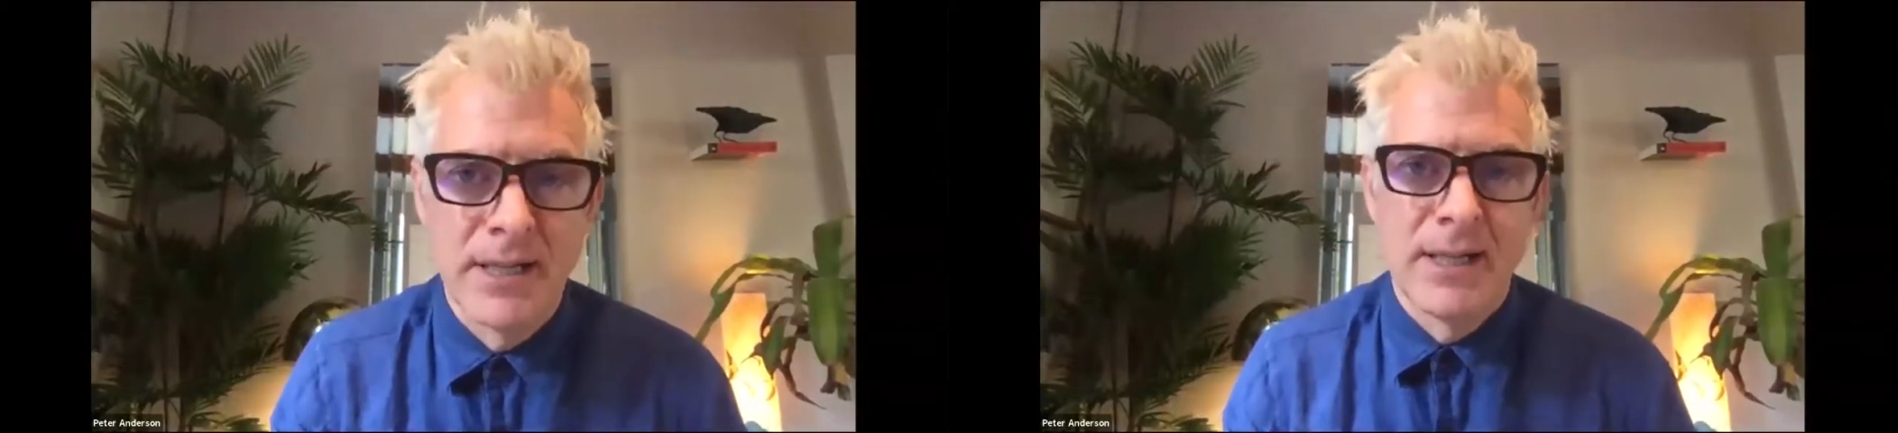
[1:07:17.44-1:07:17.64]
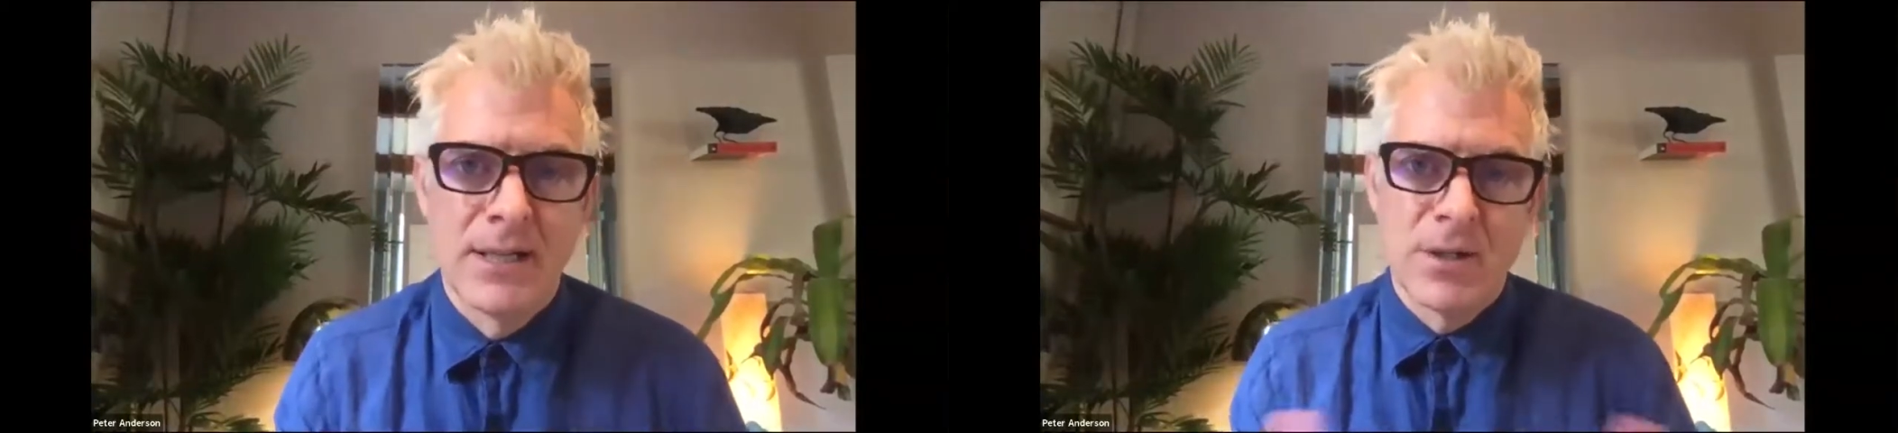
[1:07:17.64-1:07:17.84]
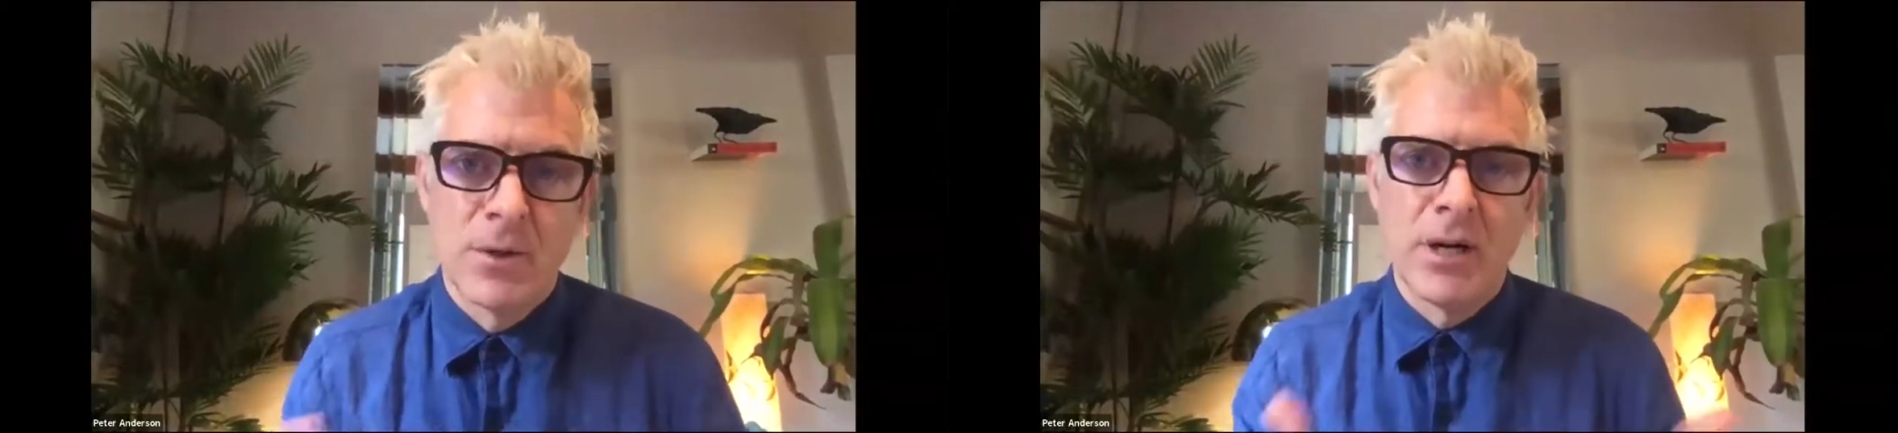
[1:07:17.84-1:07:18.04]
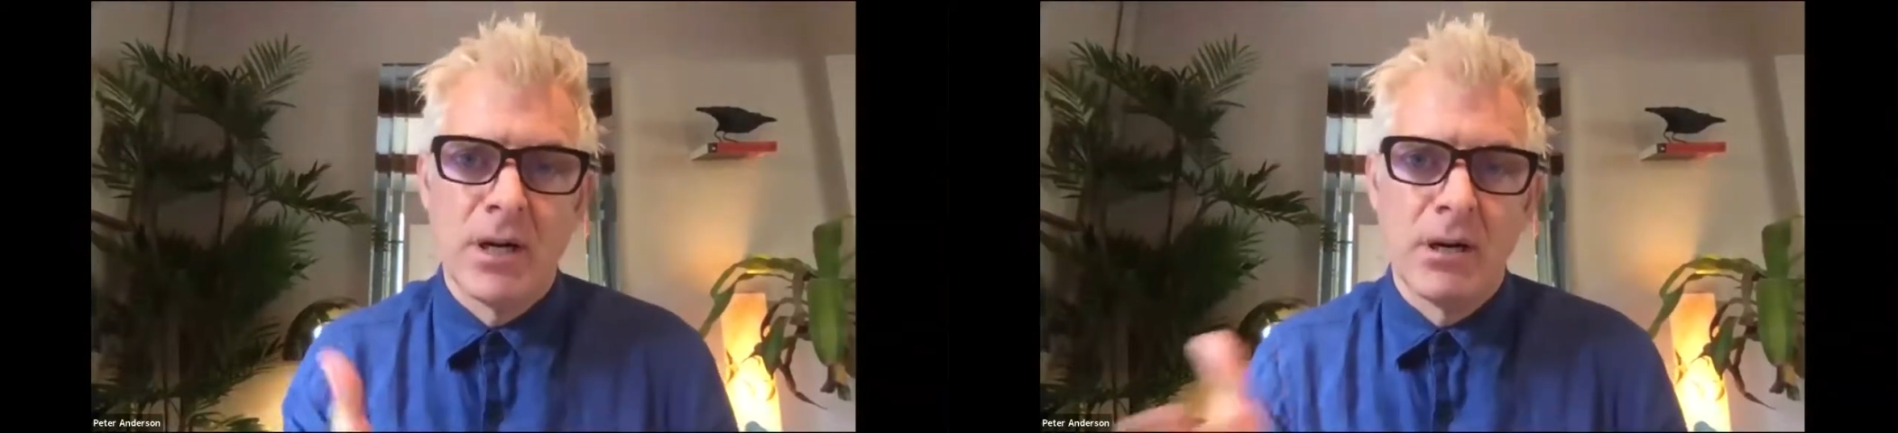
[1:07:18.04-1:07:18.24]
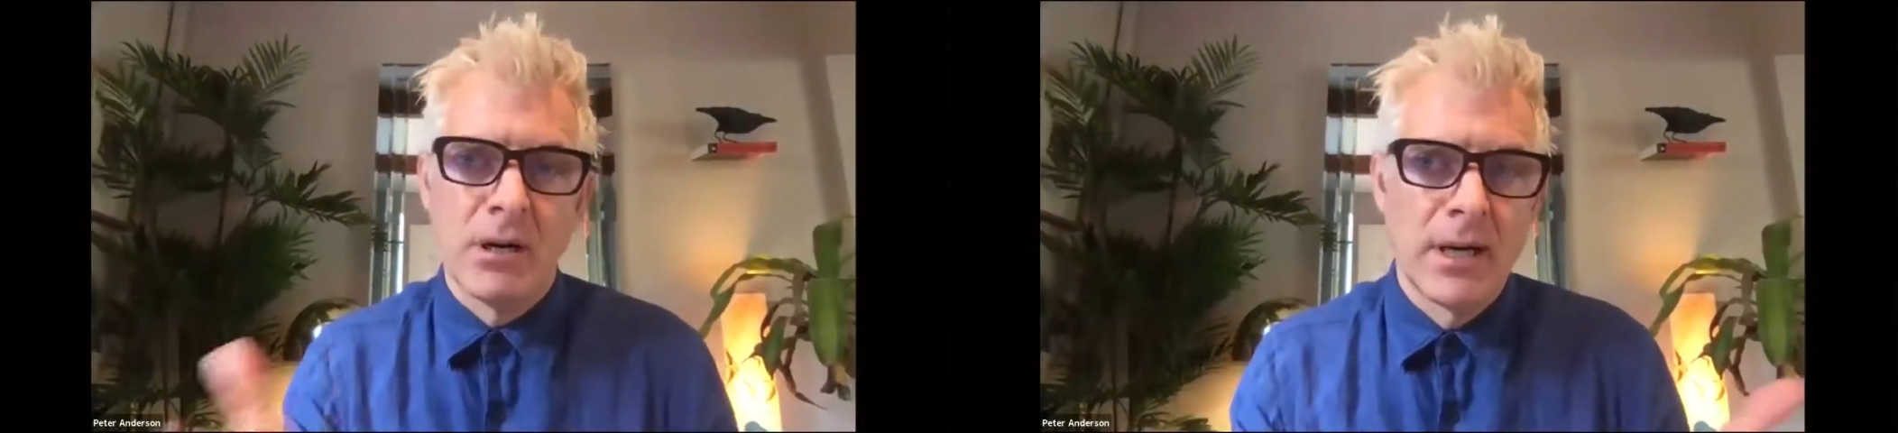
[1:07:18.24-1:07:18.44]
So
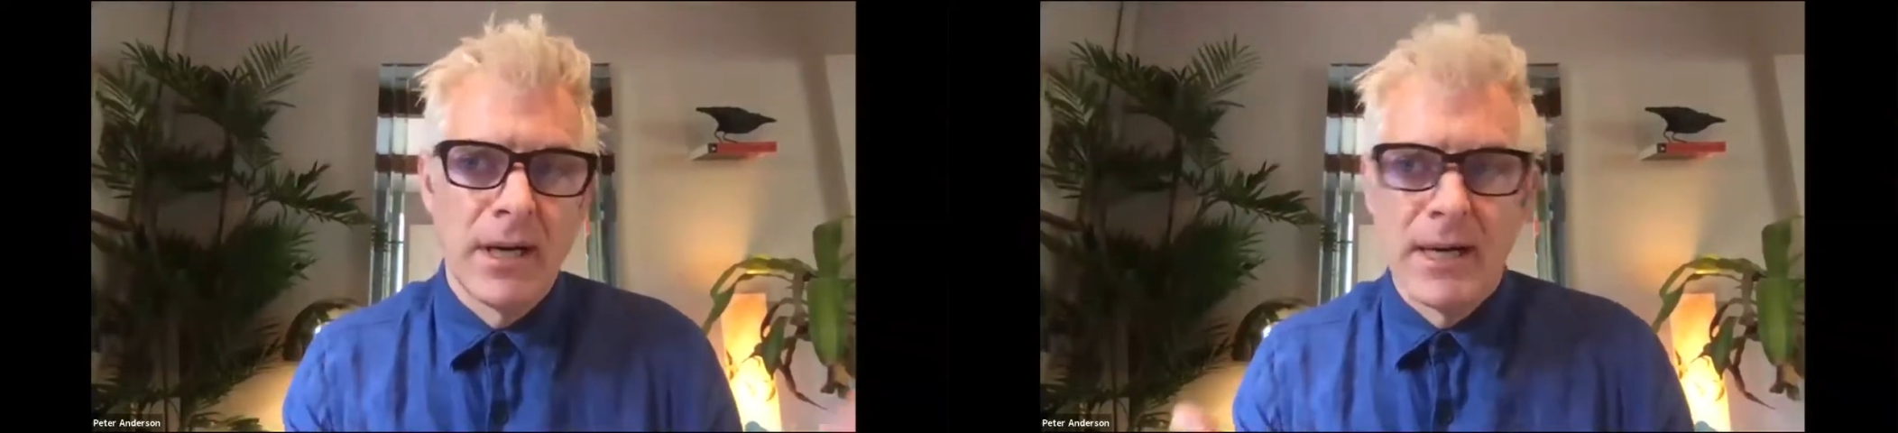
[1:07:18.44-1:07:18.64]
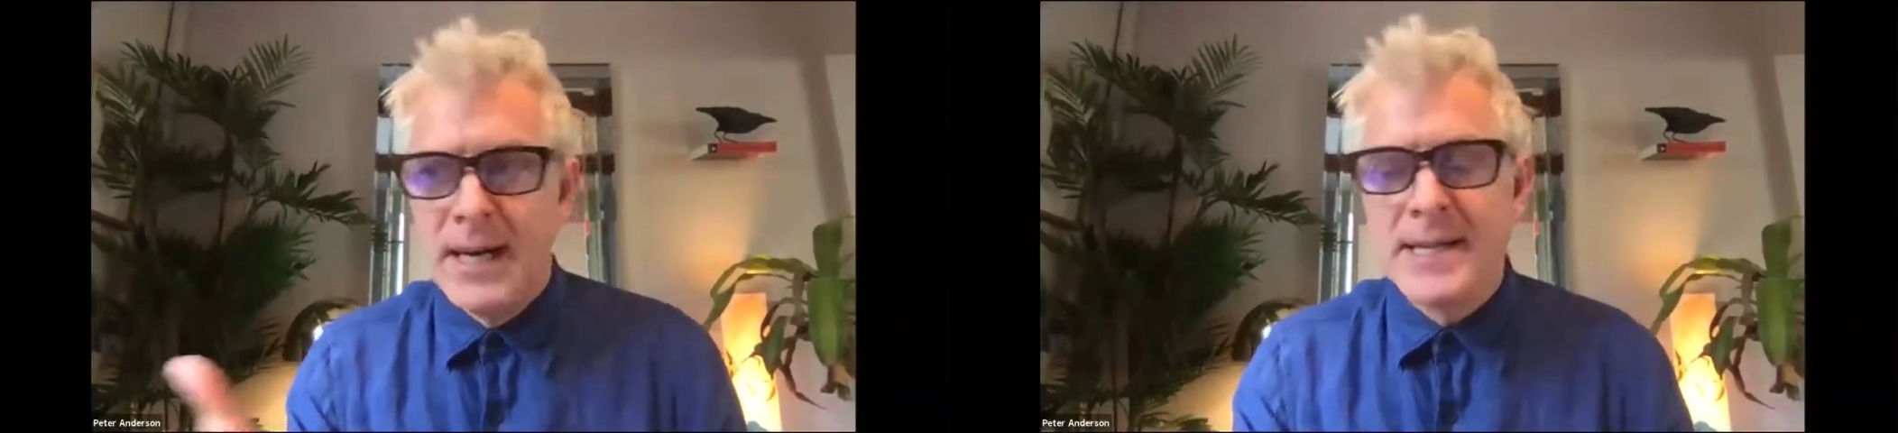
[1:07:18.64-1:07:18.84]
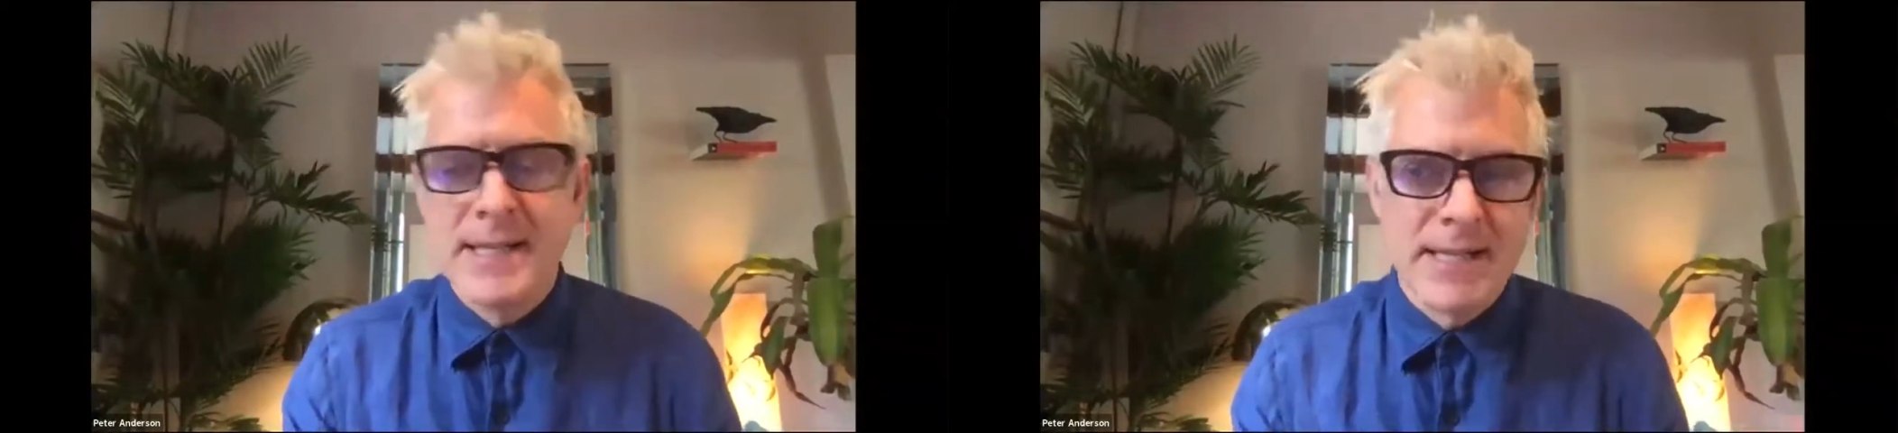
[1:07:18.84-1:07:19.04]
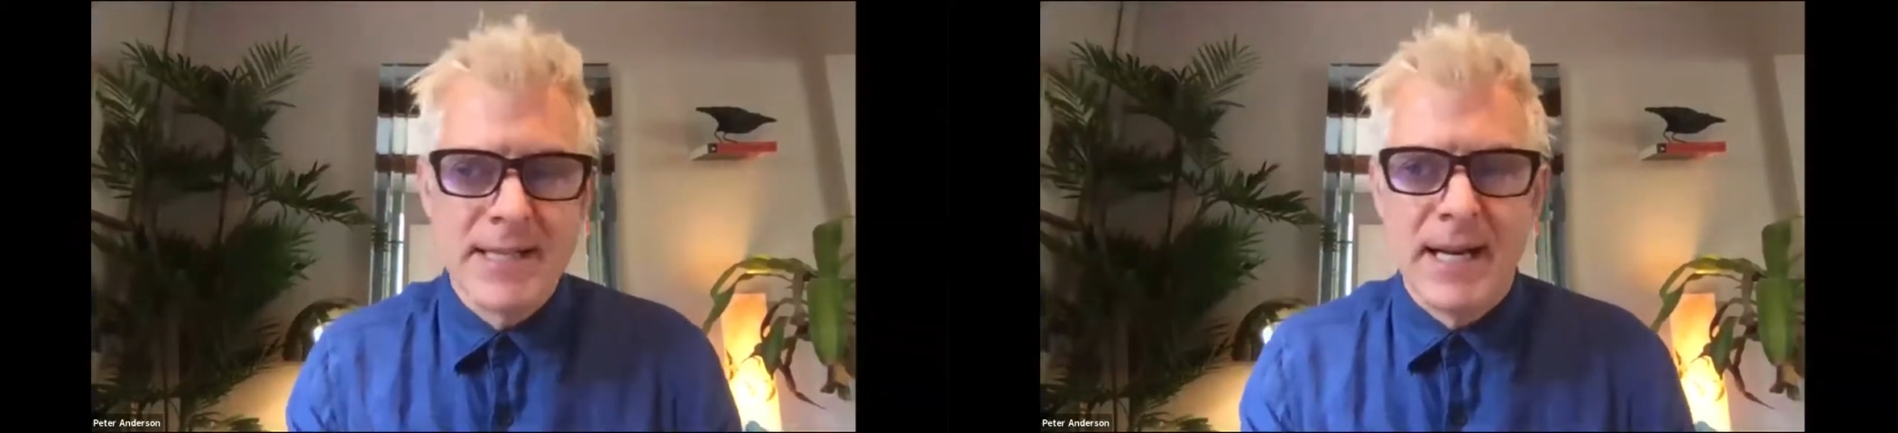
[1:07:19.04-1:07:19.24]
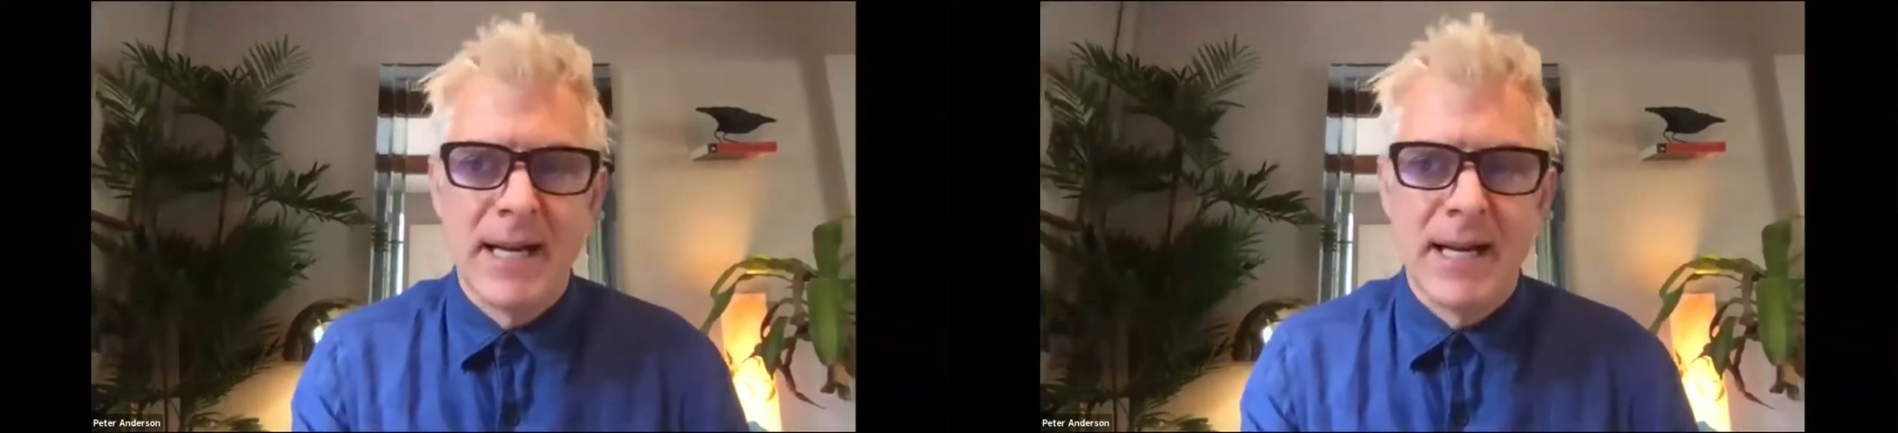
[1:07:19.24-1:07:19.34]
now let's decide